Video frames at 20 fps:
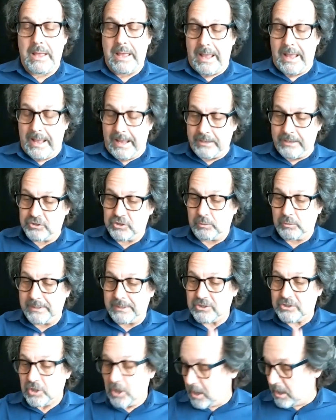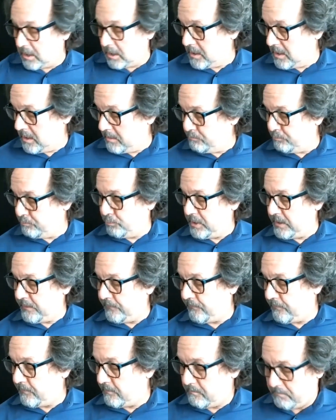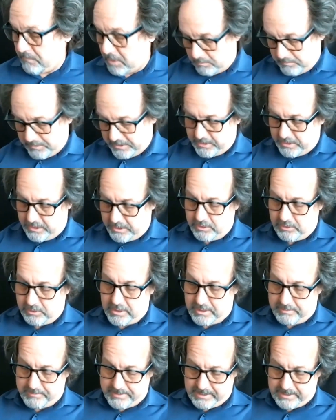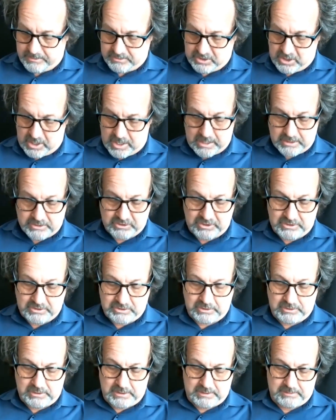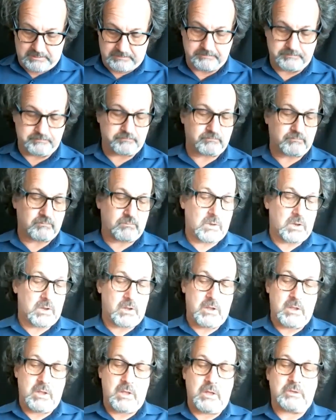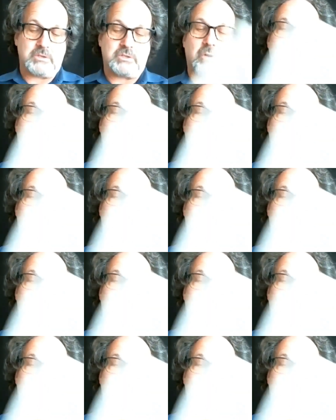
And so let's talk a brief moment here about toxicity. So